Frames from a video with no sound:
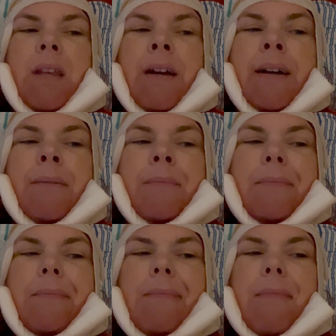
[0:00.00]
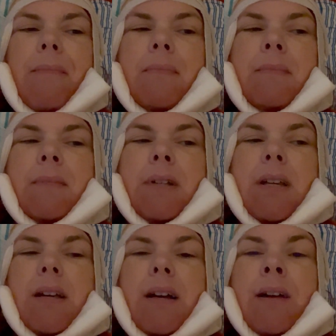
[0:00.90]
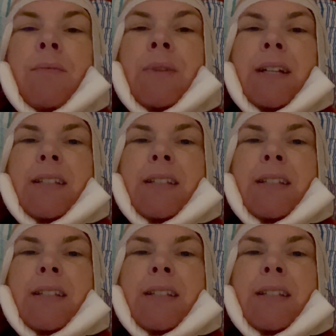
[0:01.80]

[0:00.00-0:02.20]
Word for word: um, I wanted